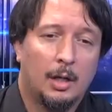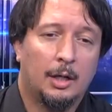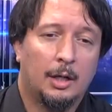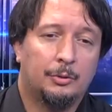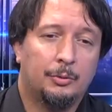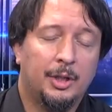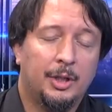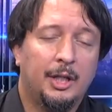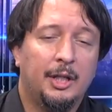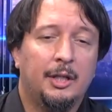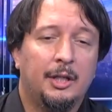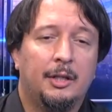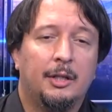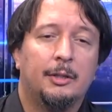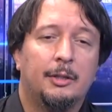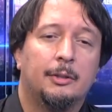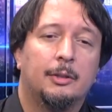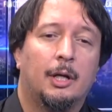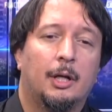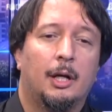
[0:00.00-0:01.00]
Agreed,
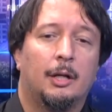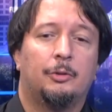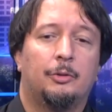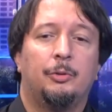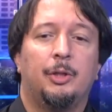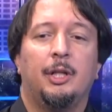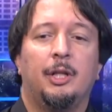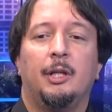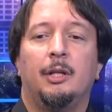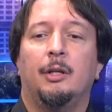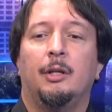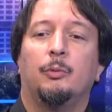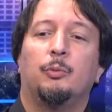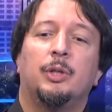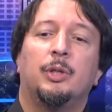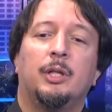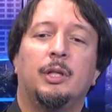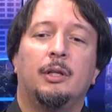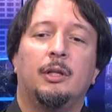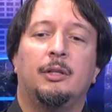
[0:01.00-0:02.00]
agreed.
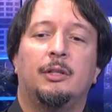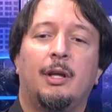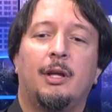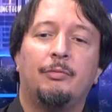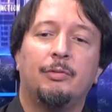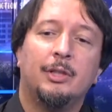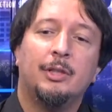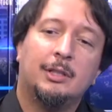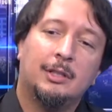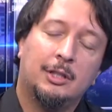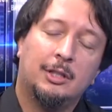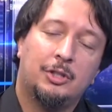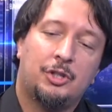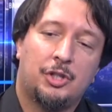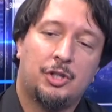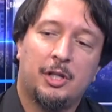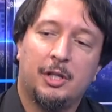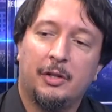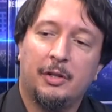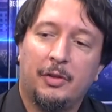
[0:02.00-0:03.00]
We definitely
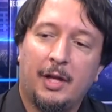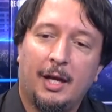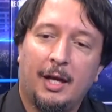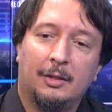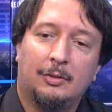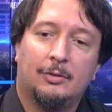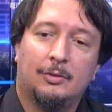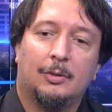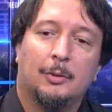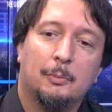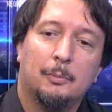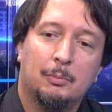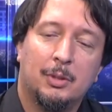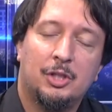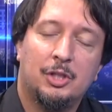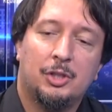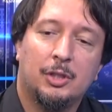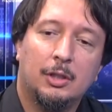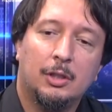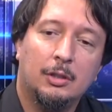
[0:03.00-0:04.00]
share that
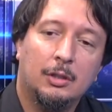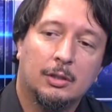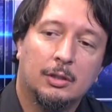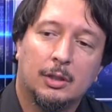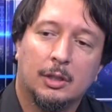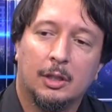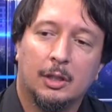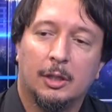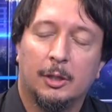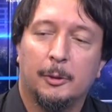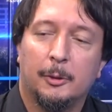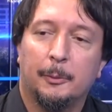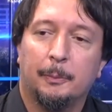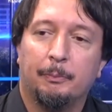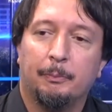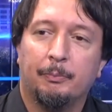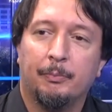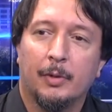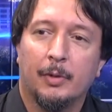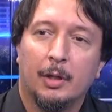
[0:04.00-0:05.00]
mission
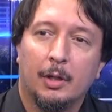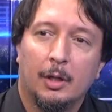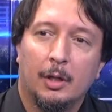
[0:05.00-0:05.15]
as